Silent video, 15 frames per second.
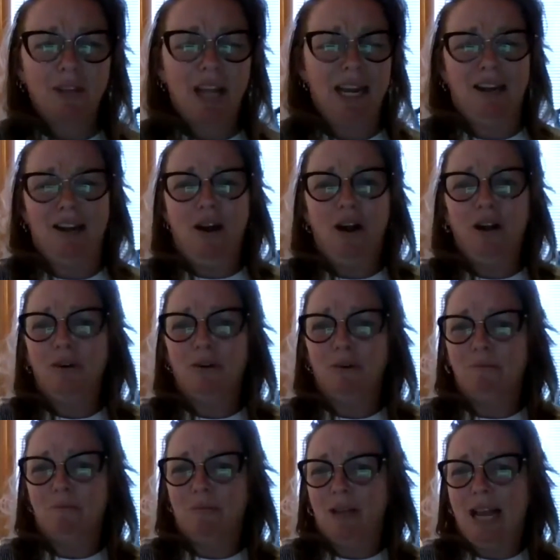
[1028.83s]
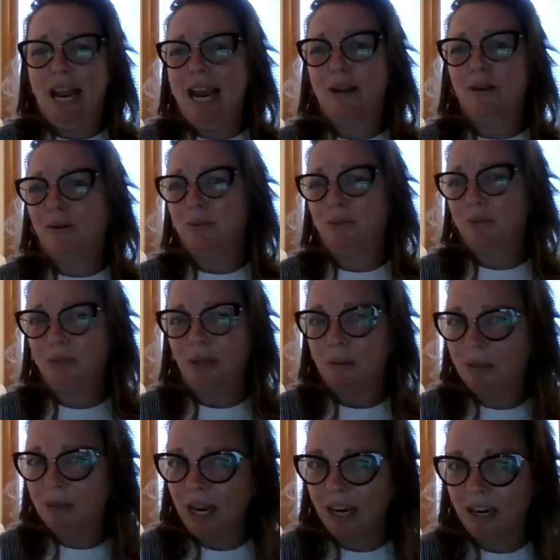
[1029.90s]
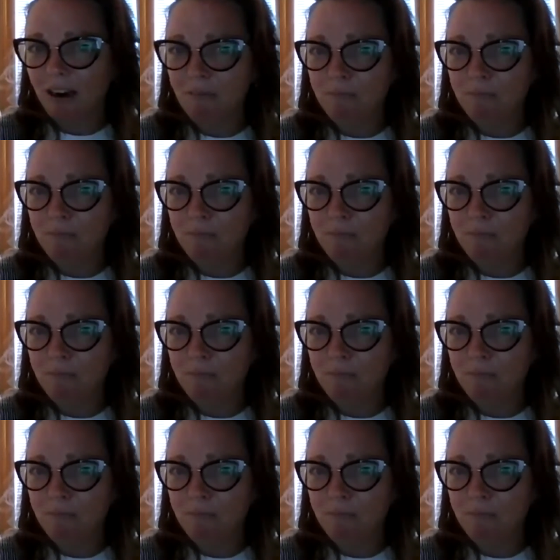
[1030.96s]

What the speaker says: like 100 acres or something,